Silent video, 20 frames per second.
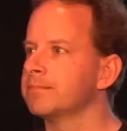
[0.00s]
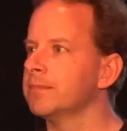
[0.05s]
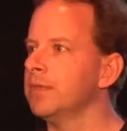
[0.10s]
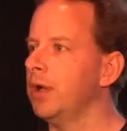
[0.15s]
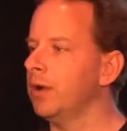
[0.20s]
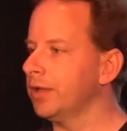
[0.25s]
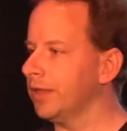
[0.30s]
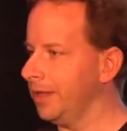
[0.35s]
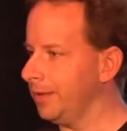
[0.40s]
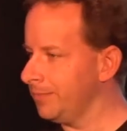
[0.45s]

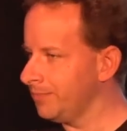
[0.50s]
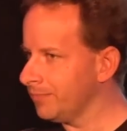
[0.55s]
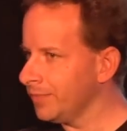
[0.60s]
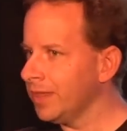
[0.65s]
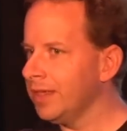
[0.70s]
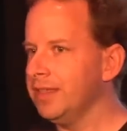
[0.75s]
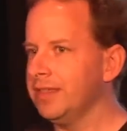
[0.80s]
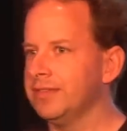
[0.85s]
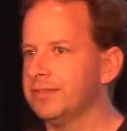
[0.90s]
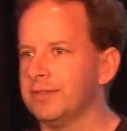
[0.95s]
Okay,
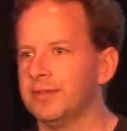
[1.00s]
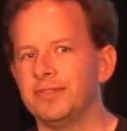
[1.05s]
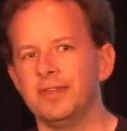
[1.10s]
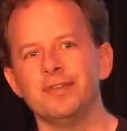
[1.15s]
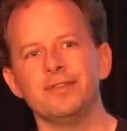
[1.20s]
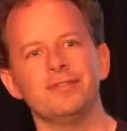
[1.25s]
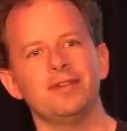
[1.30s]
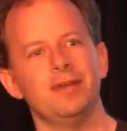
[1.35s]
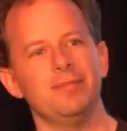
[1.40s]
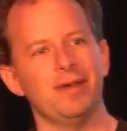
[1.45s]
so
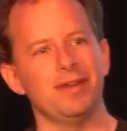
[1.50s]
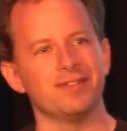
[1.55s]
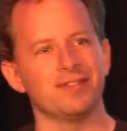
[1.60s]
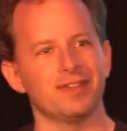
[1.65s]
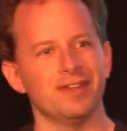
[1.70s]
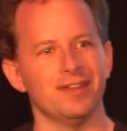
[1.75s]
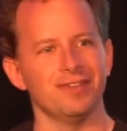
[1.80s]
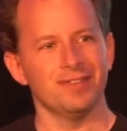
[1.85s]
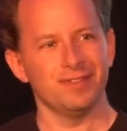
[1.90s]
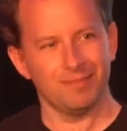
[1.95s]
thanks very much,
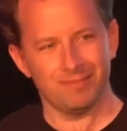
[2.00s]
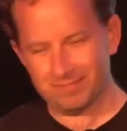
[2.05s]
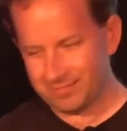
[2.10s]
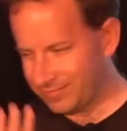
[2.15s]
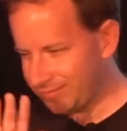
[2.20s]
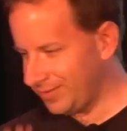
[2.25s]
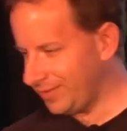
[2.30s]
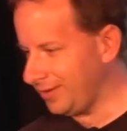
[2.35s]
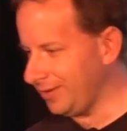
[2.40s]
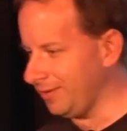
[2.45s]
guys.
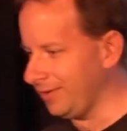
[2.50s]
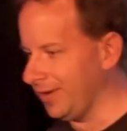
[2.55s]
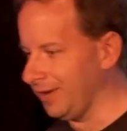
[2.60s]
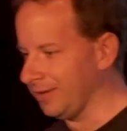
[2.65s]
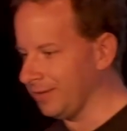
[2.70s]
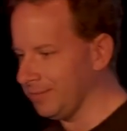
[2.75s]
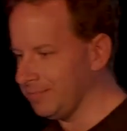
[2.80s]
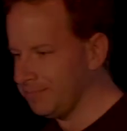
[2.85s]
See you around.